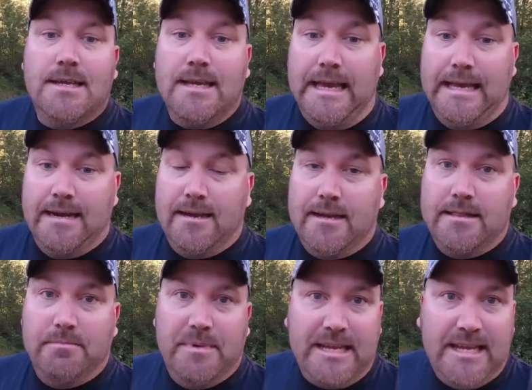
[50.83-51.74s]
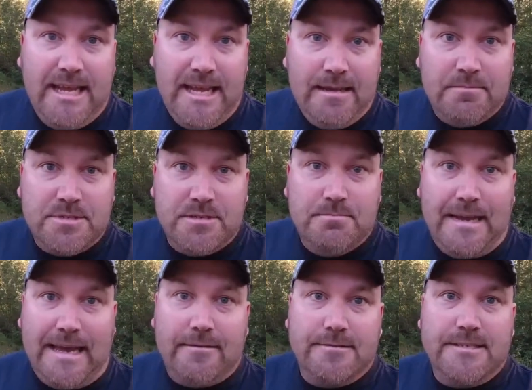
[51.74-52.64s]
and a lot of the big camps and
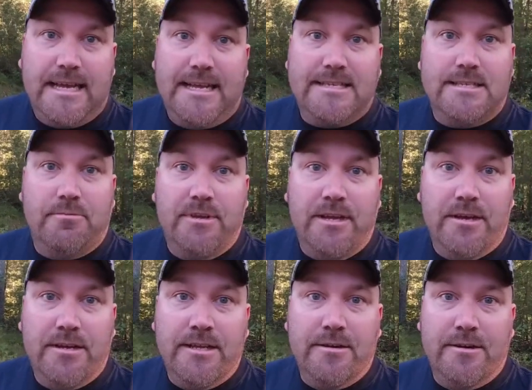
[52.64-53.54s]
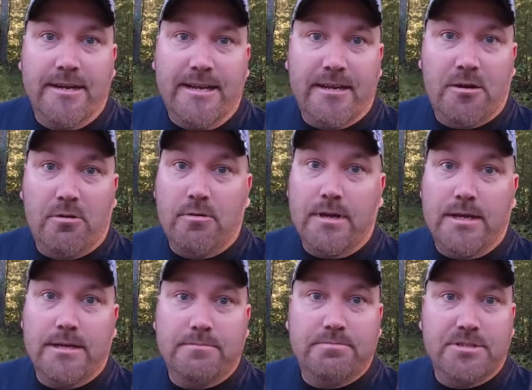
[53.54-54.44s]
battle sites that we hunted are
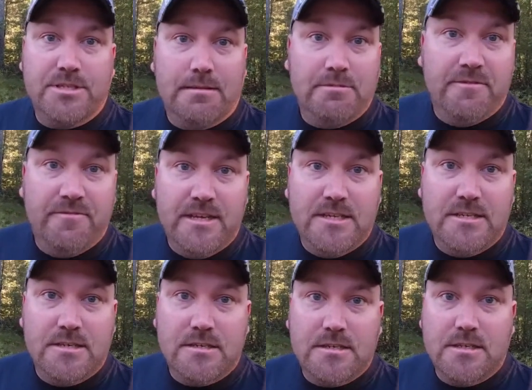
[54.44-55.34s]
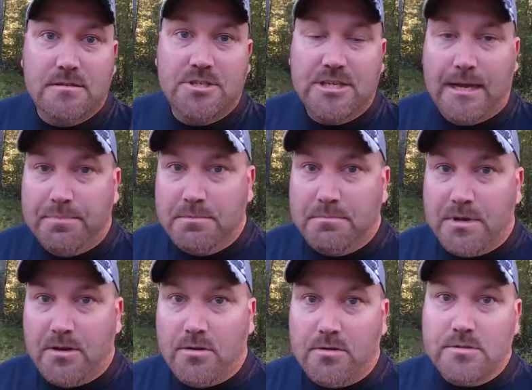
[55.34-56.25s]
now subdivisions and shopping
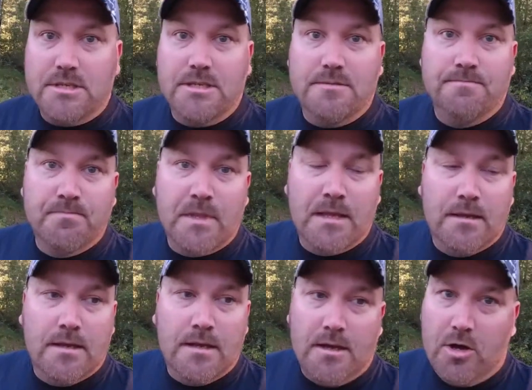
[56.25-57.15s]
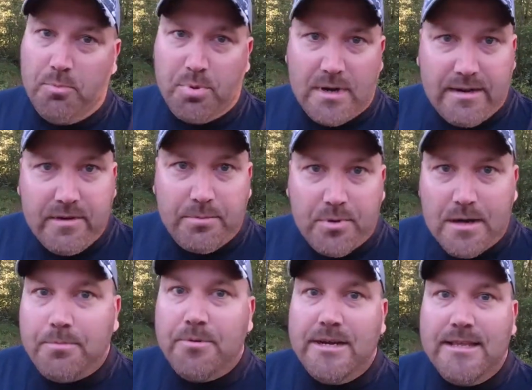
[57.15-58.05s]
malls and all private
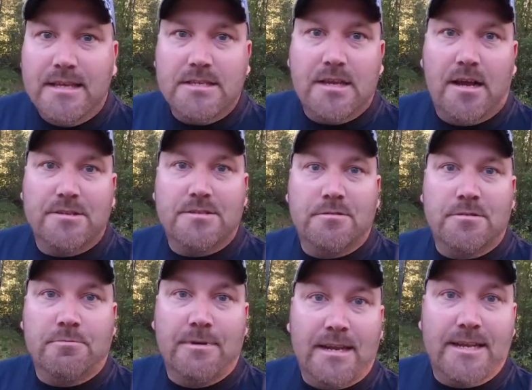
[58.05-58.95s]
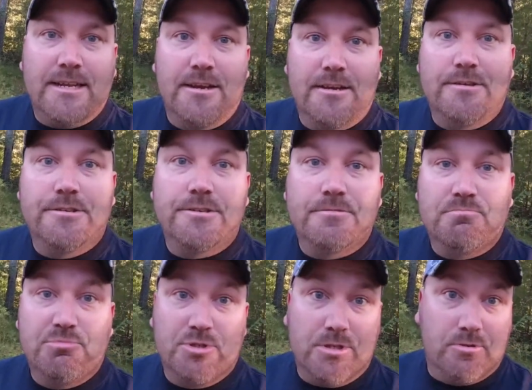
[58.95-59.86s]
property that's hostile to relic hunters.
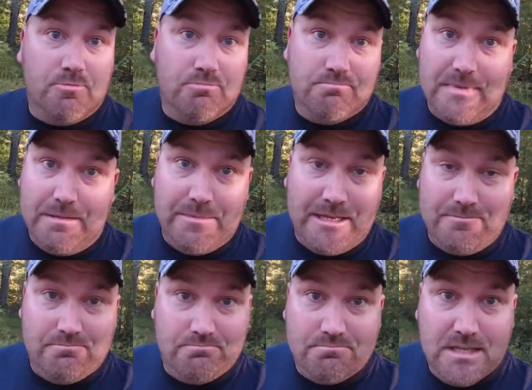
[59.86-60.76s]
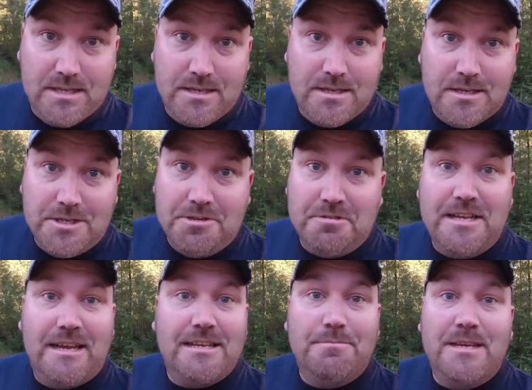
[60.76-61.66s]
So, I mean, you can
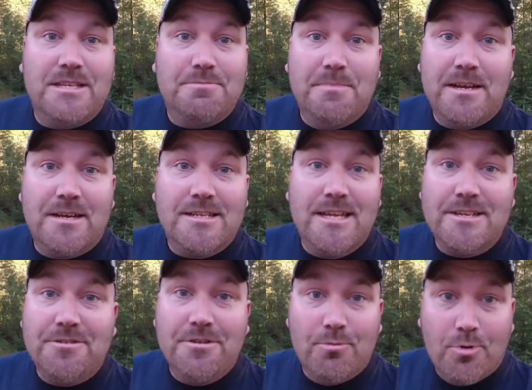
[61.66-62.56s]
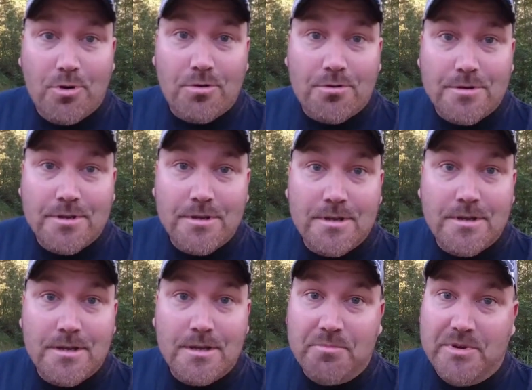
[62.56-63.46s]
have the best metal detector in the world,
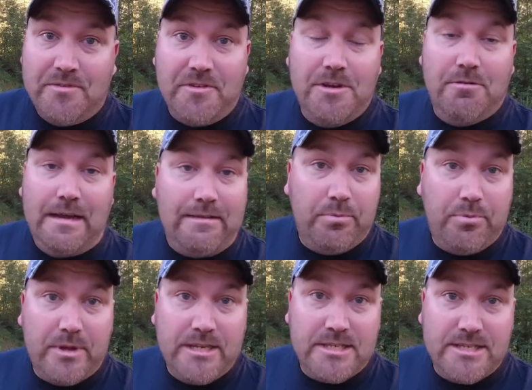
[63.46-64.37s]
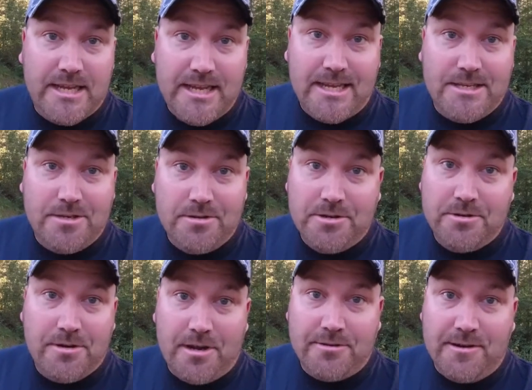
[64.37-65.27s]
but if you don't place to take it to, you're
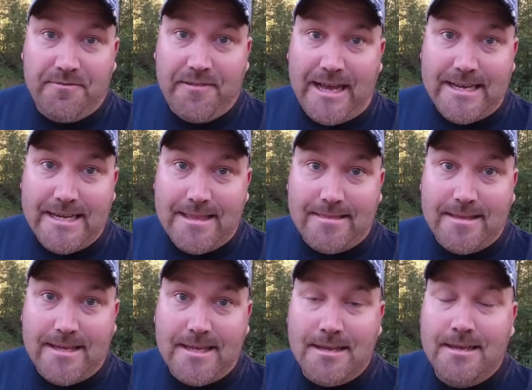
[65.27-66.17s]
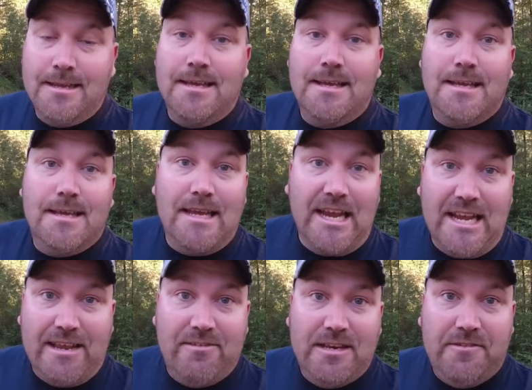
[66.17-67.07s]
not going to find anything.
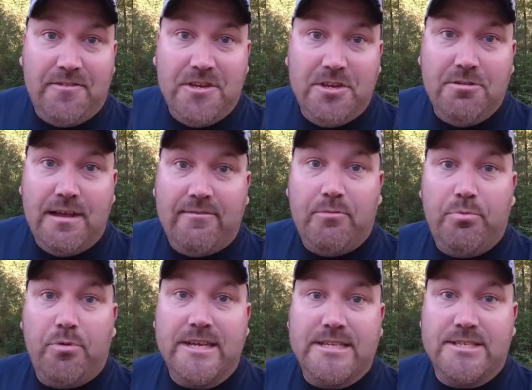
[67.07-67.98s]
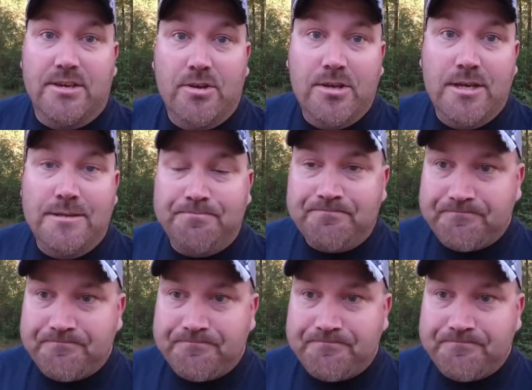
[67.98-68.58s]
And even if you do have a place to hunt,